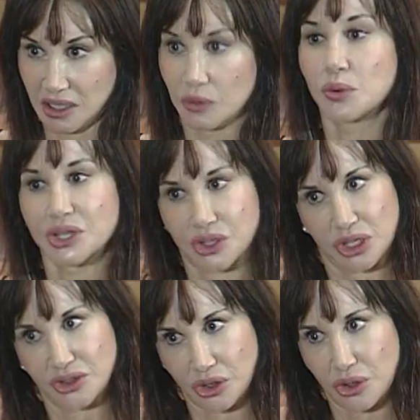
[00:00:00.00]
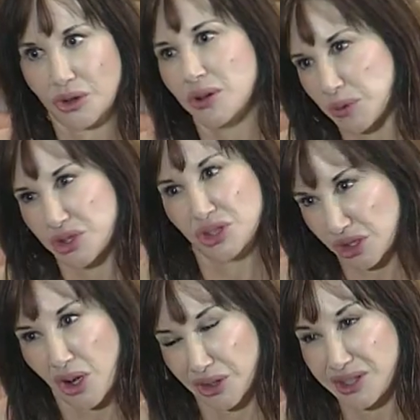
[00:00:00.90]
which is Earth, it was just
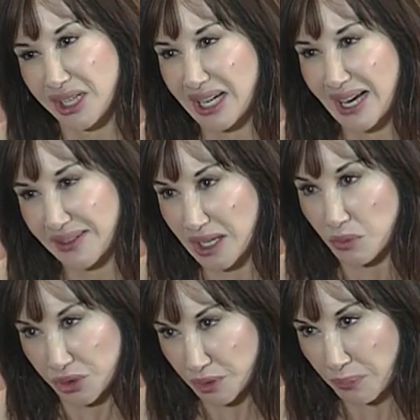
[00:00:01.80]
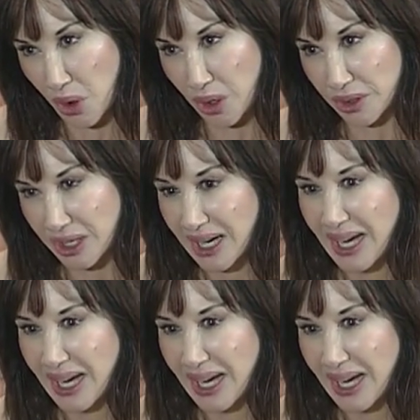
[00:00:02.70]
called TCAC then, was a part.